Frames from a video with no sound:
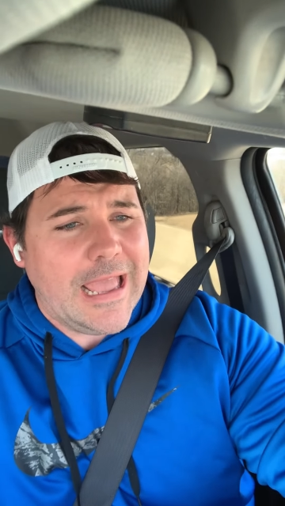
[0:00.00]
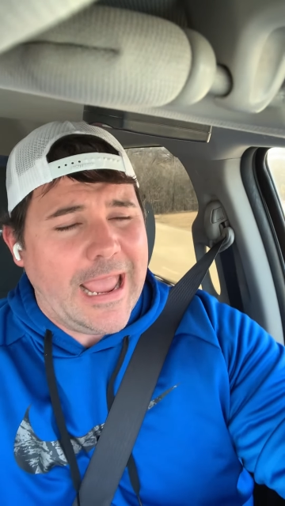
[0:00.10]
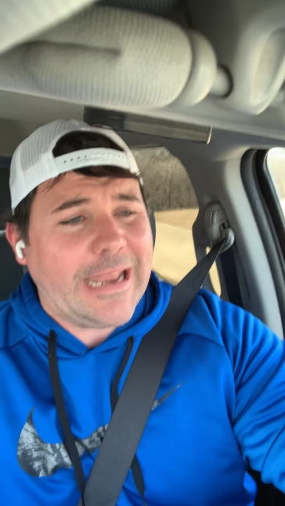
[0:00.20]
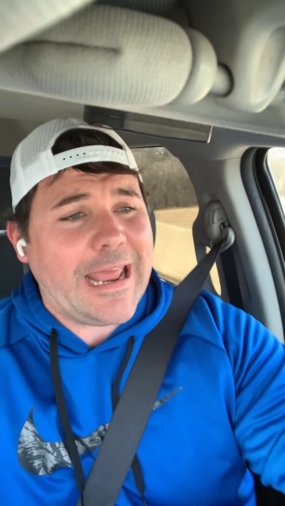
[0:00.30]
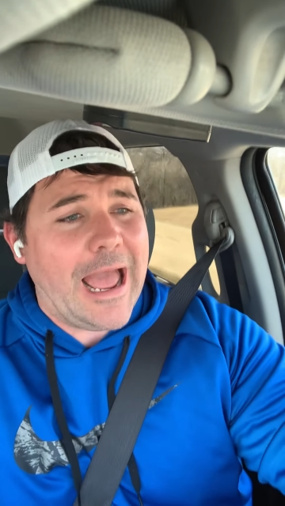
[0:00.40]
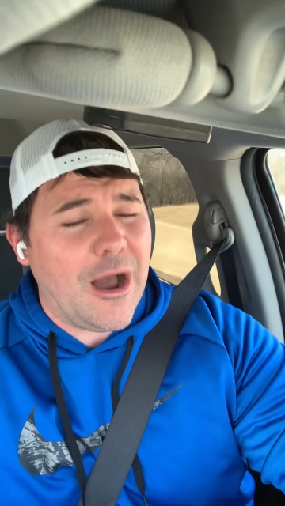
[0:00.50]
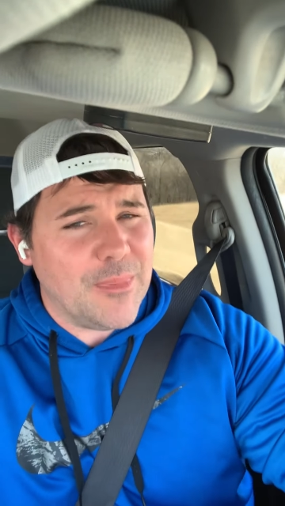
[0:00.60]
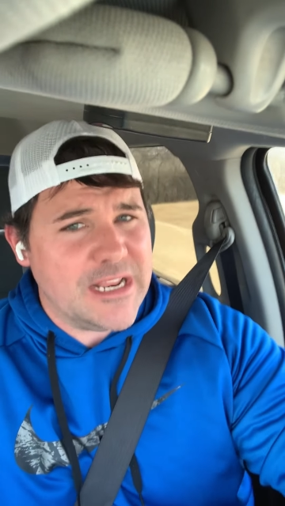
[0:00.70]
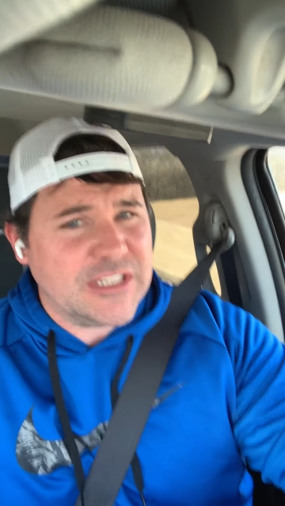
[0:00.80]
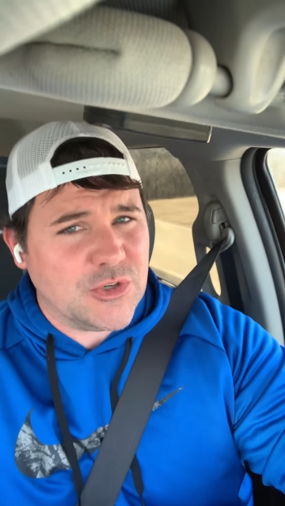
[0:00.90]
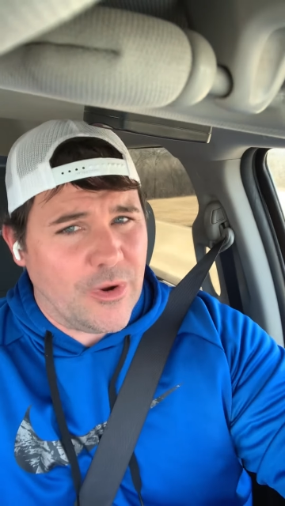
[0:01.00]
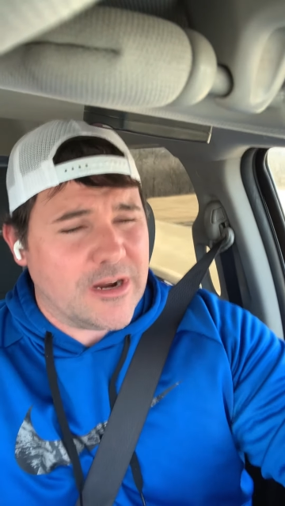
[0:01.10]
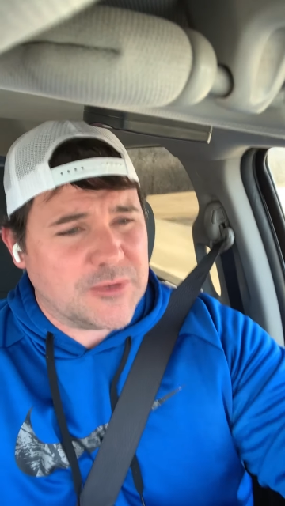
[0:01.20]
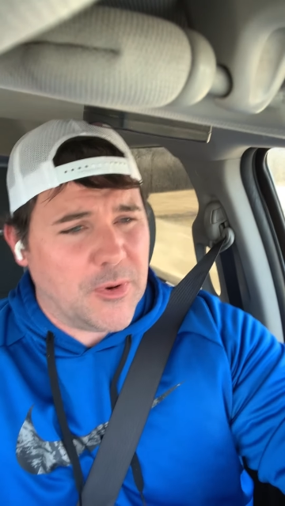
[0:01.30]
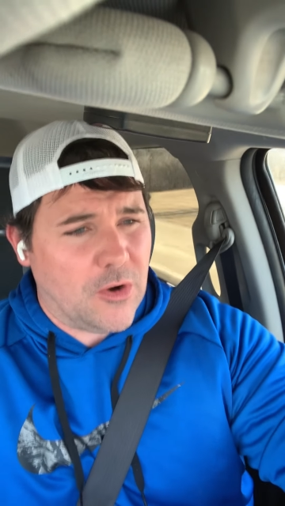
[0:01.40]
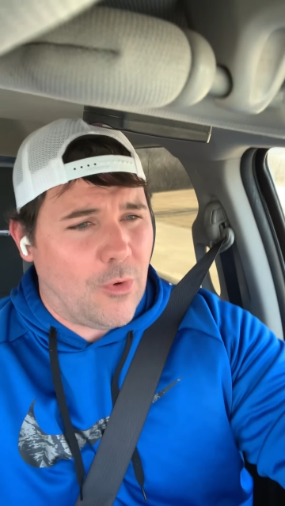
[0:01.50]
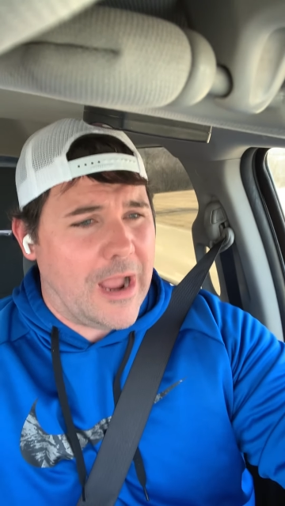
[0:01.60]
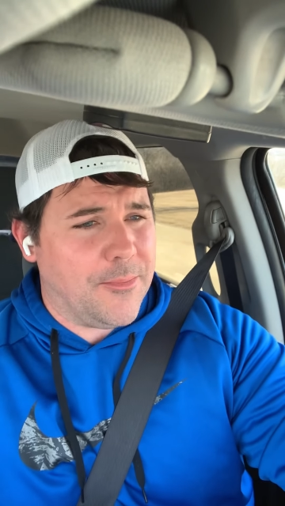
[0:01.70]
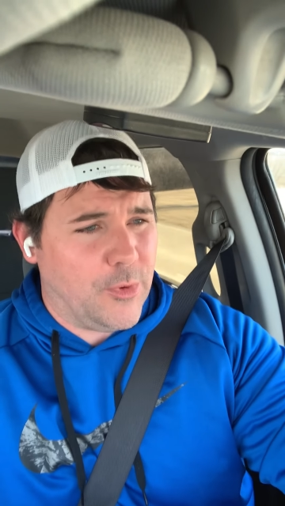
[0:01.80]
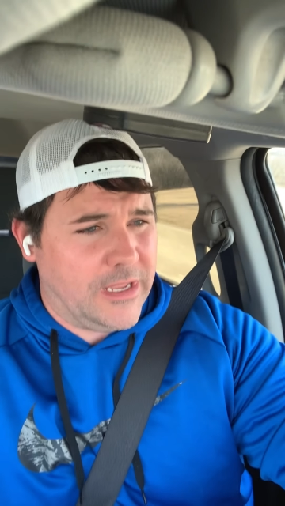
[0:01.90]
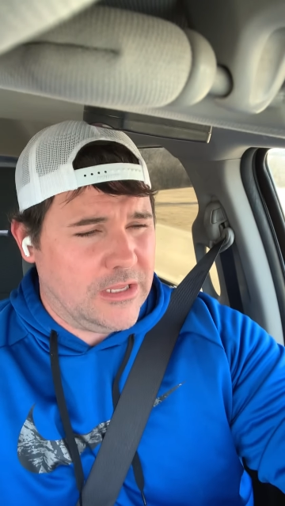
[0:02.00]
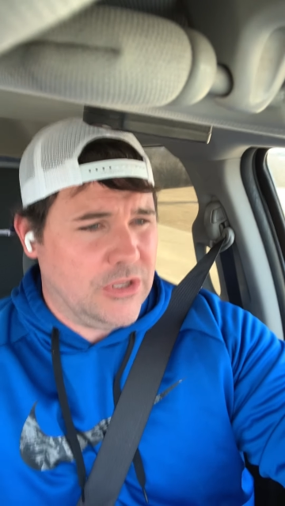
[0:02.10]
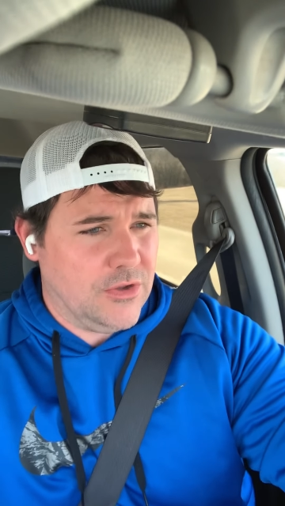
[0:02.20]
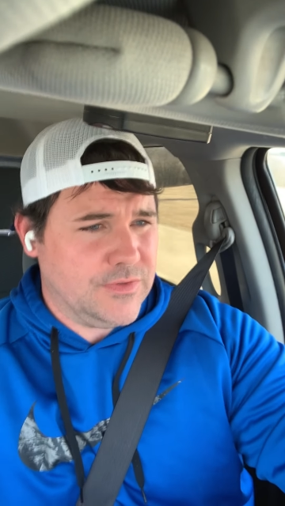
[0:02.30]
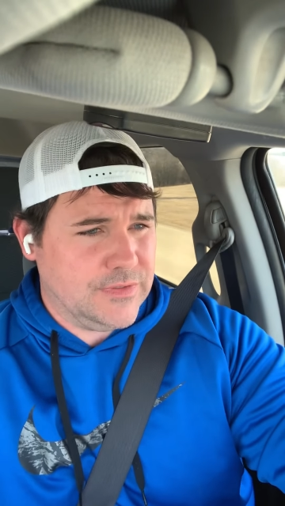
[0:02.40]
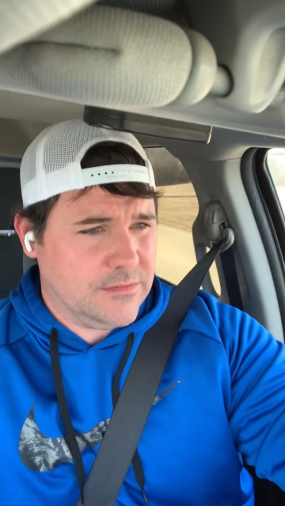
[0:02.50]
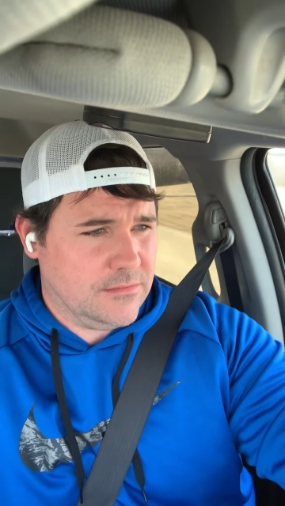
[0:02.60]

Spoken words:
and how many squares per wipe we could use.